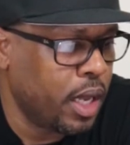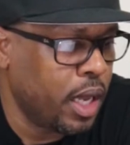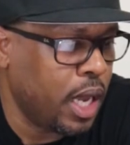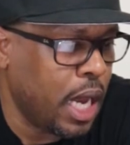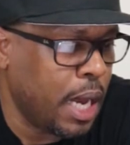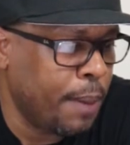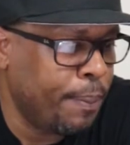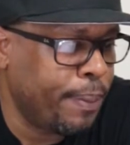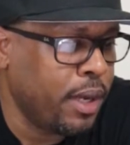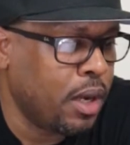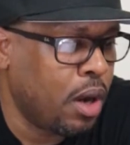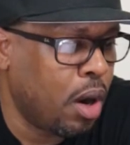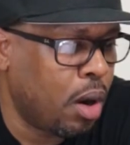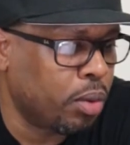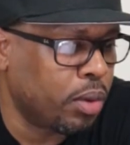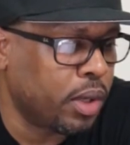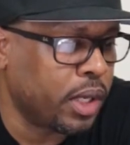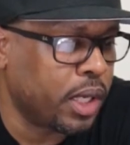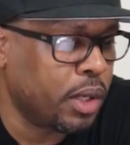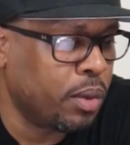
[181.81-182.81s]
A.P.
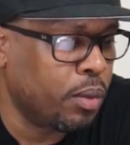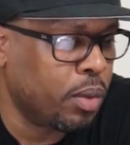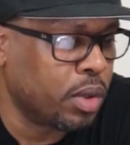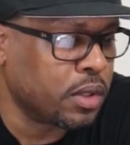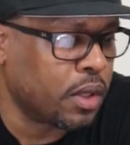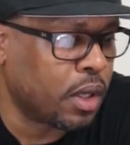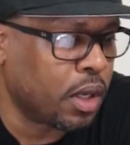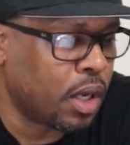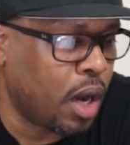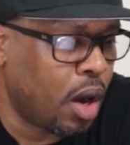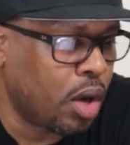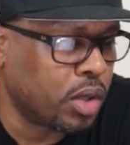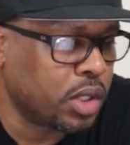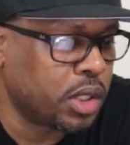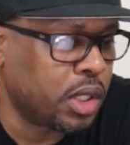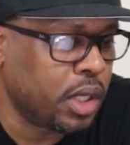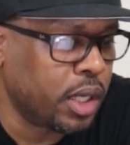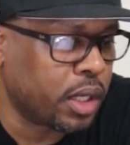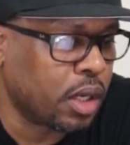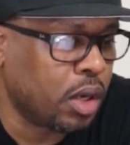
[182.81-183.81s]
Hotaling was the largest
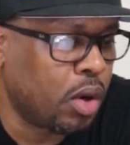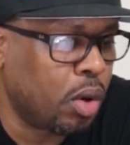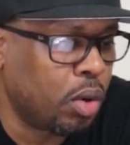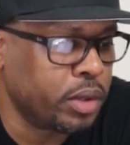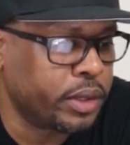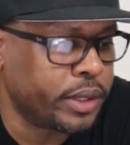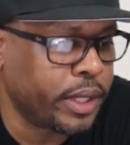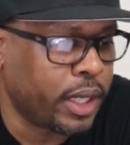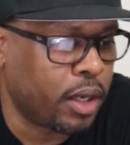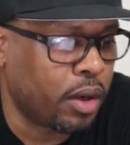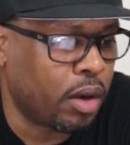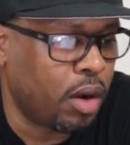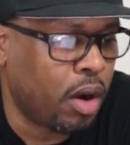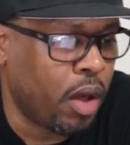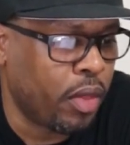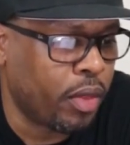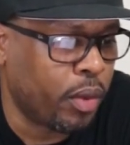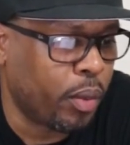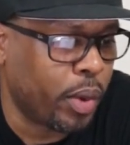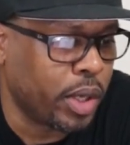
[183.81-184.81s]
liquor wholesaler
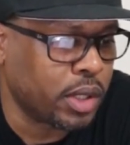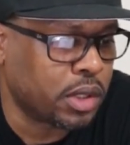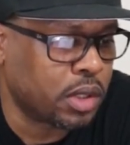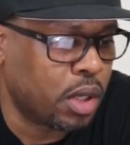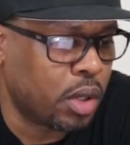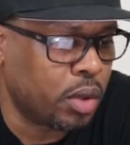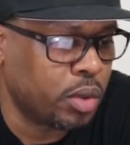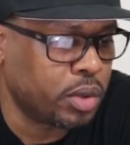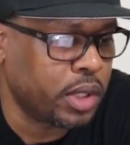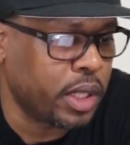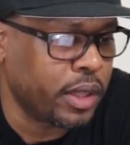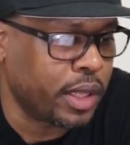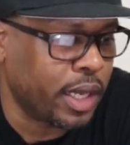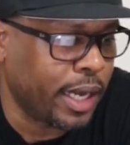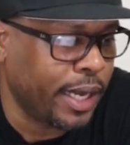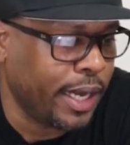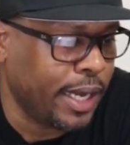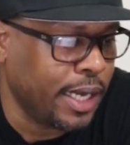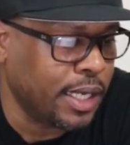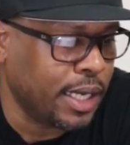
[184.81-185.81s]
on the West Coast in
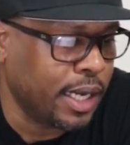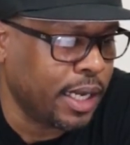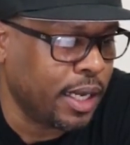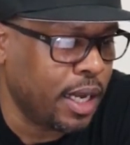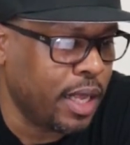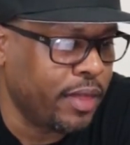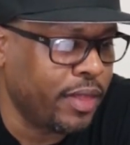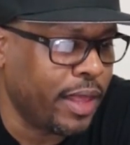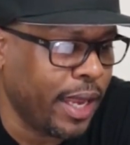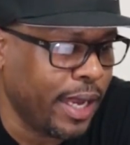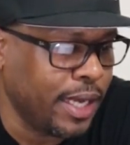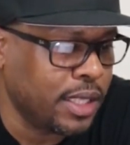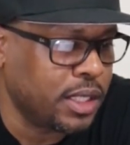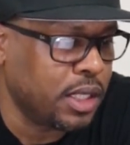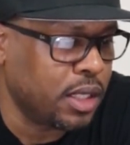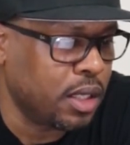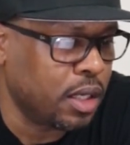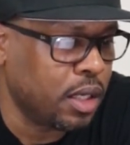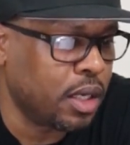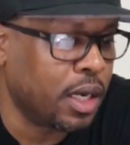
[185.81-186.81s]

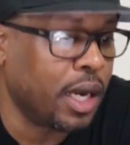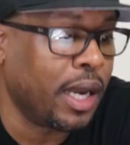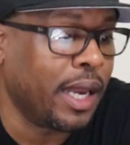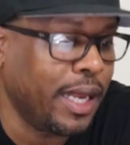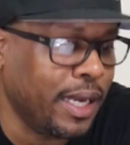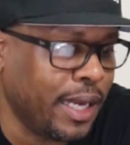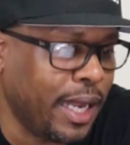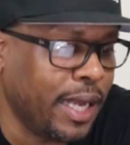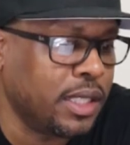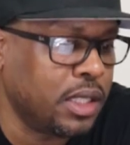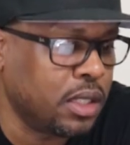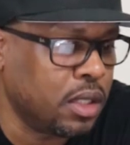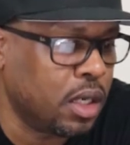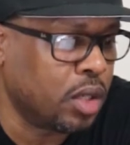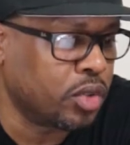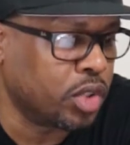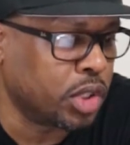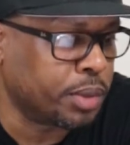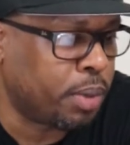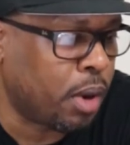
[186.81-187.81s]
the late
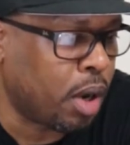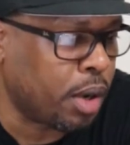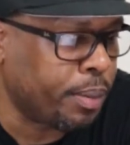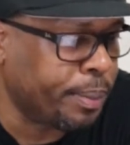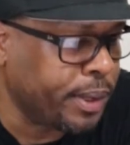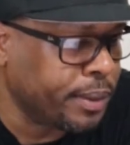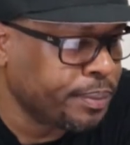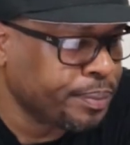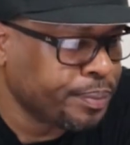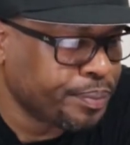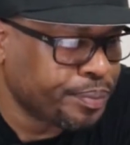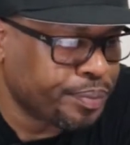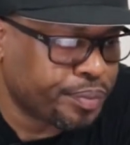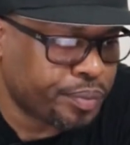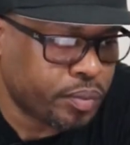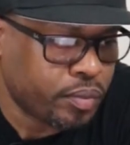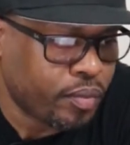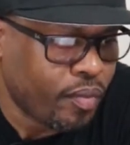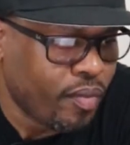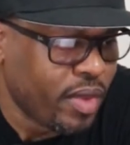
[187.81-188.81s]
1800s. Pardon me.
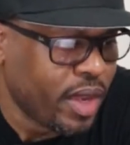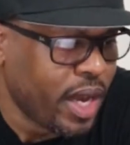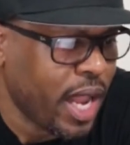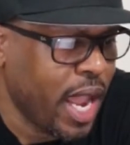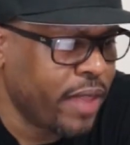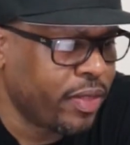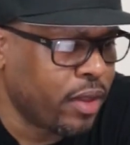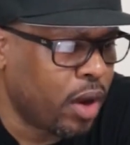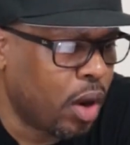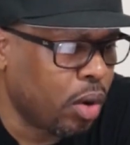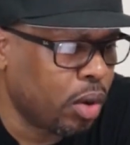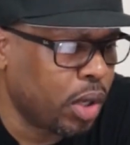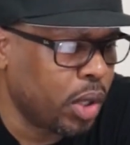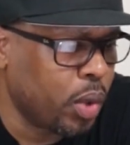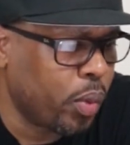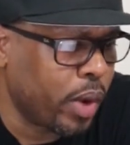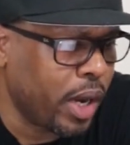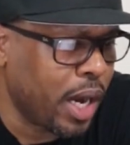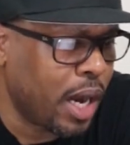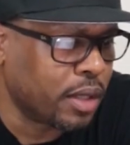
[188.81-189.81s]
And the Hotaling
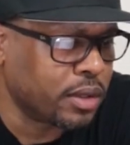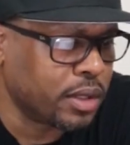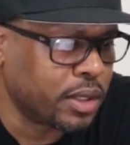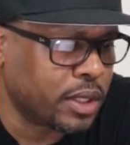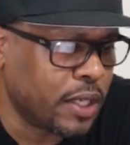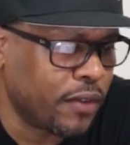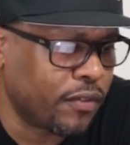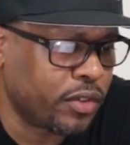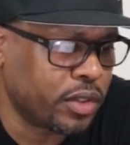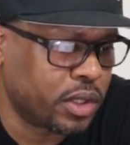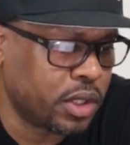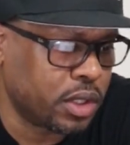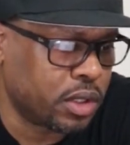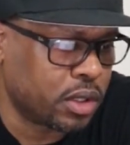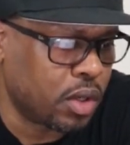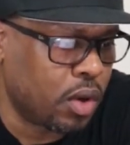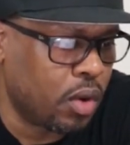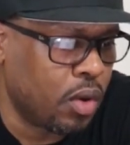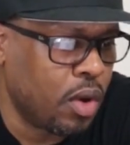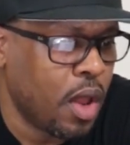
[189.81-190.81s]
warehouse in San
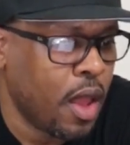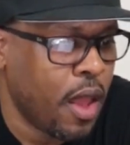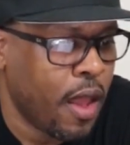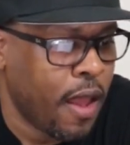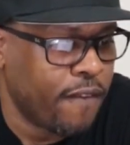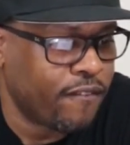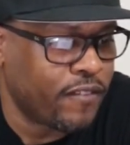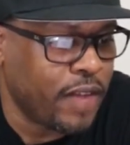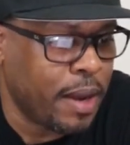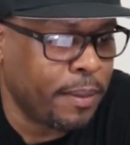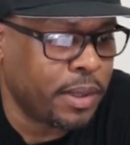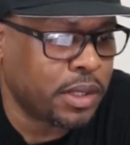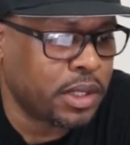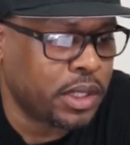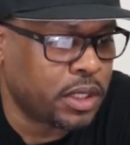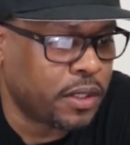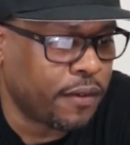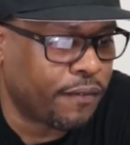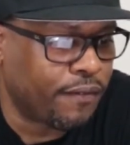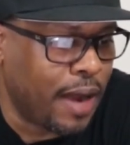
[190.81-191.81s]
Francisco famously
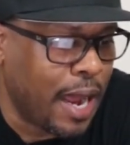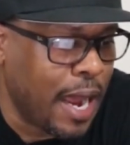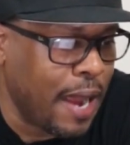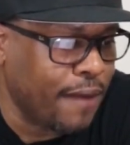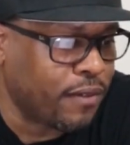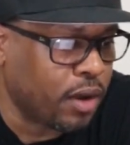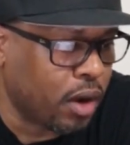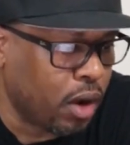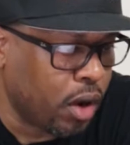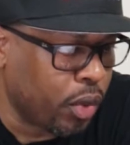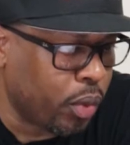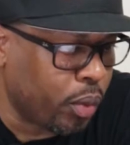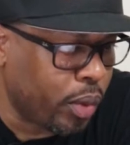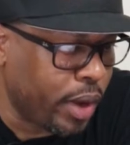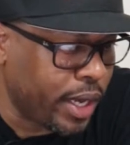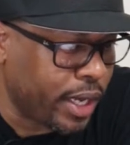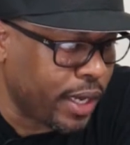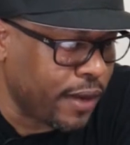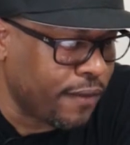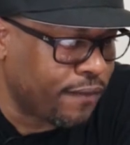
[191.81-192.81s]
survived the
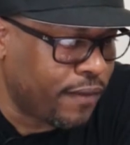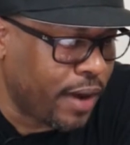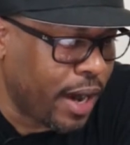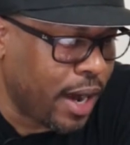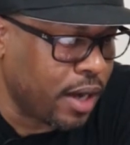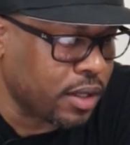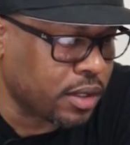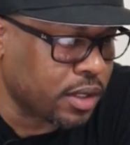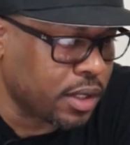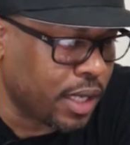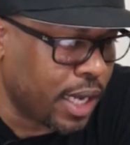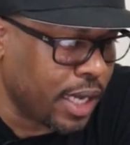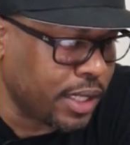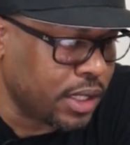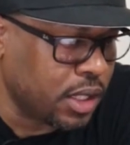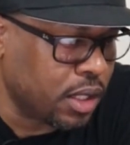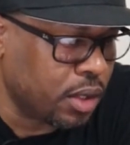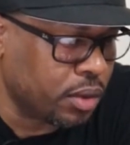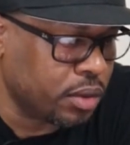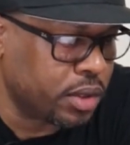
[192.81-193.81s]
earthquake and fires in
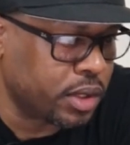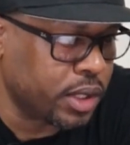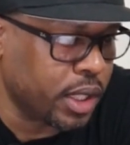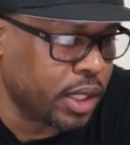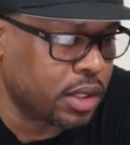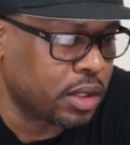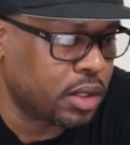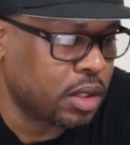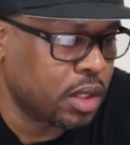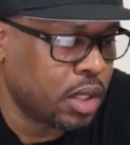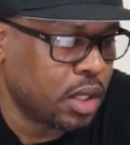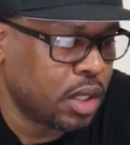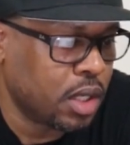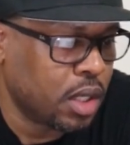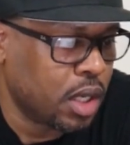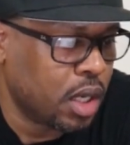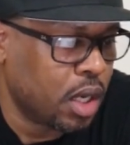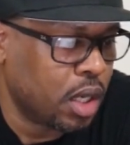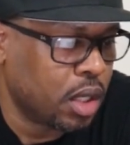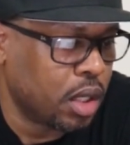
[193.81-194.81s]
1906.
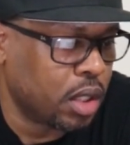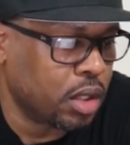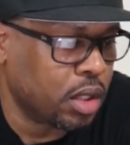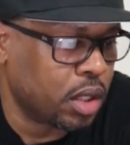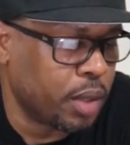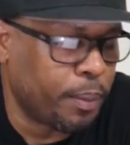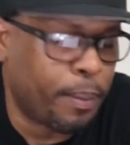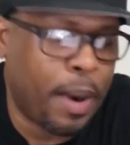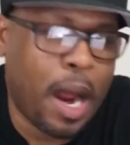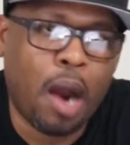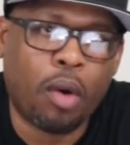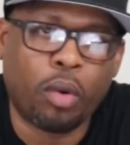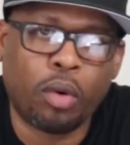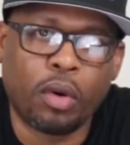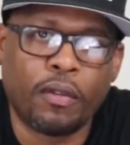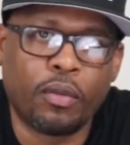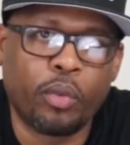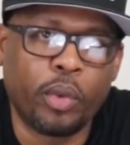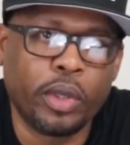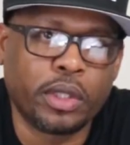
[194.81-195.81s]
The power
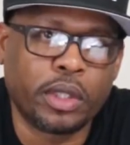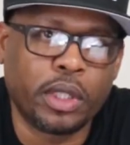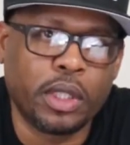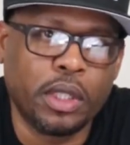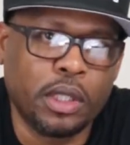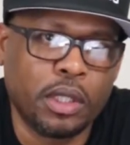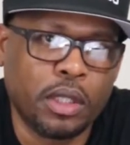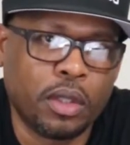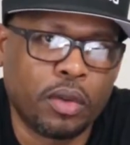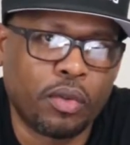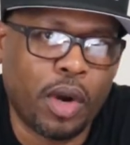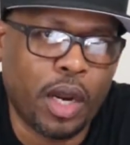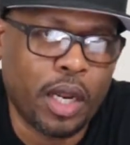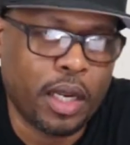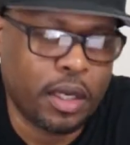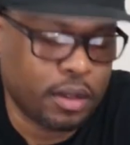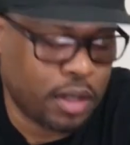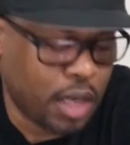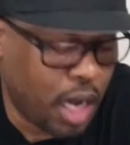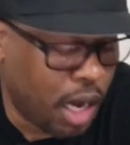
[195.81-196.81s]
of whiskey, right?
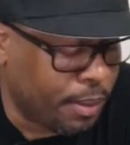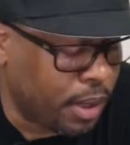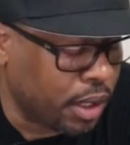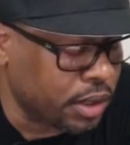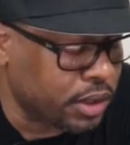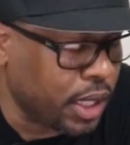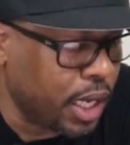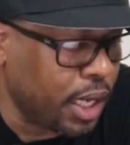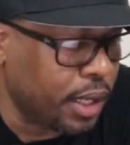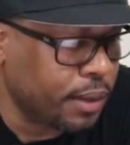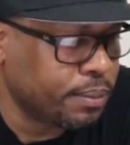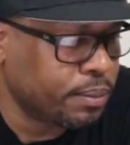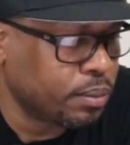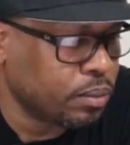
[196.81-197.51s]
How about that?